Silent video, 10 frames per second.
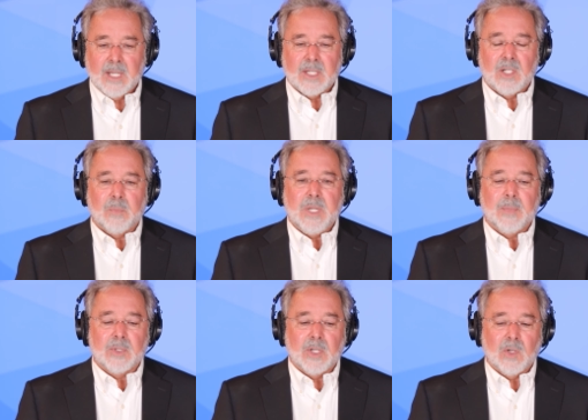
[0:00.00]
You know,
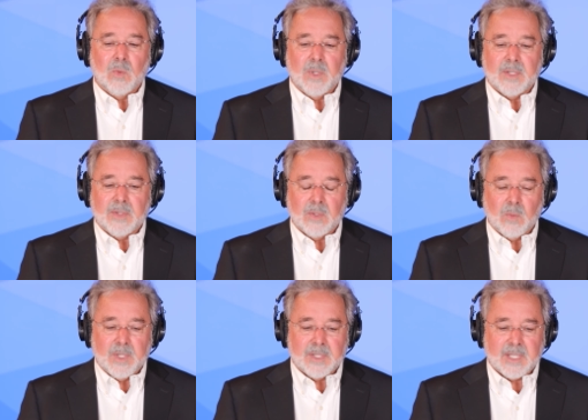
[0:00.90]
people know with
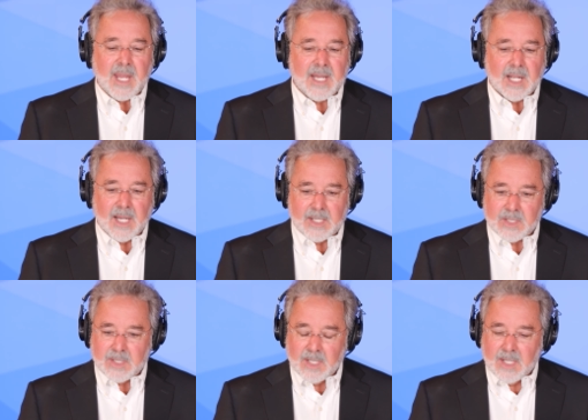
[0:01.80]
with
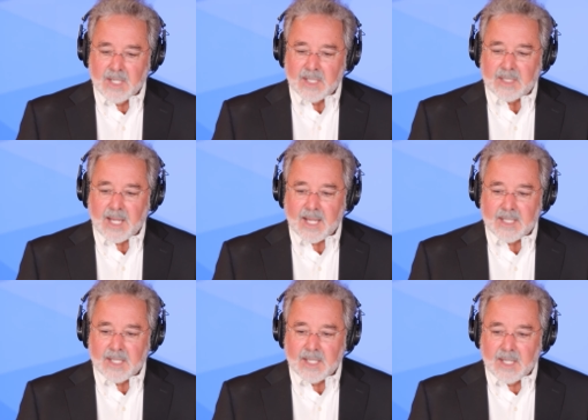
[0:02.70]
canines
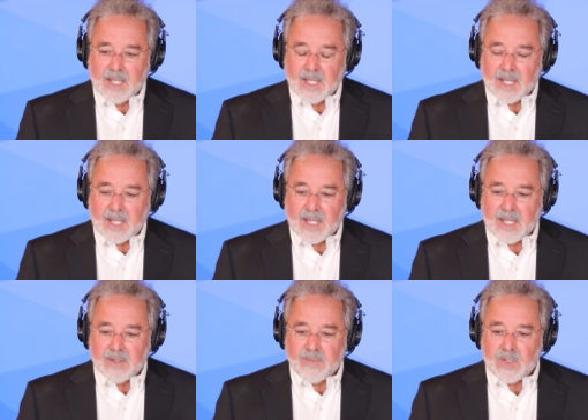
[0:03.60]
that
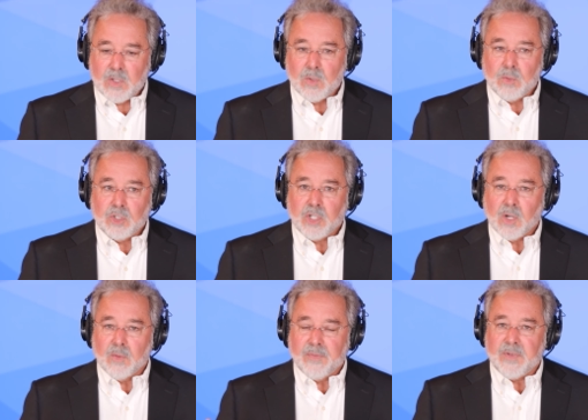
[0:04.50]
if you
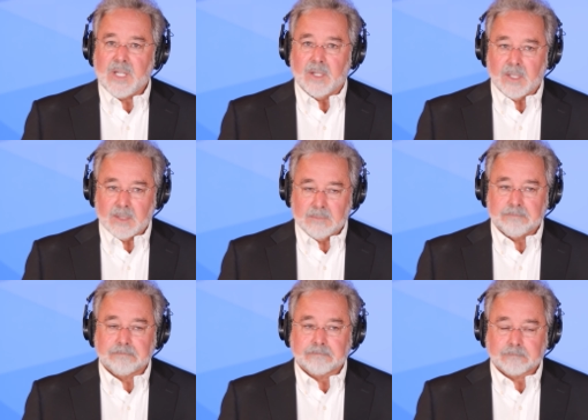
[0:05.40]
show fear,
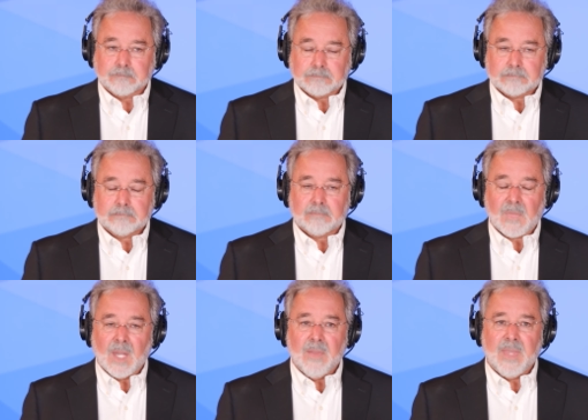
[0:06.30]

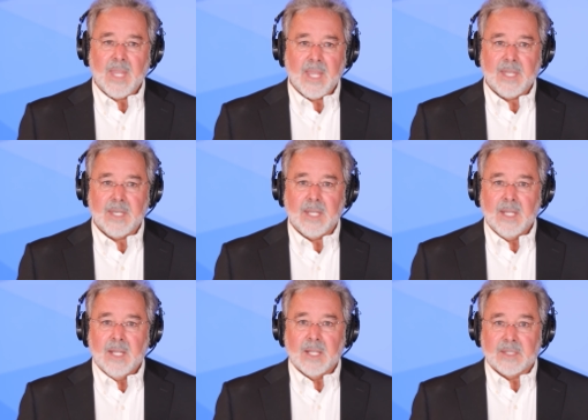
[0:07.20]
then
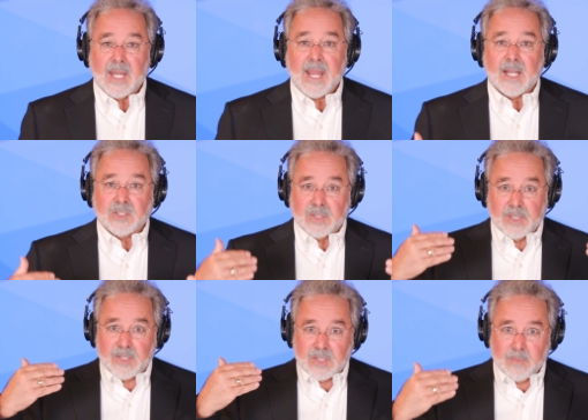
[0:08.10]
they
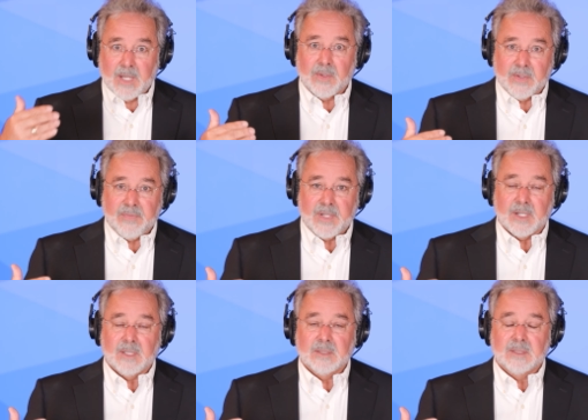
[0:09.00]
actually smell the
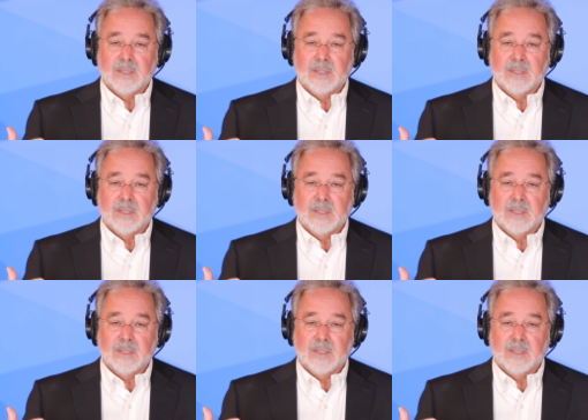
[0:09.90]
fear.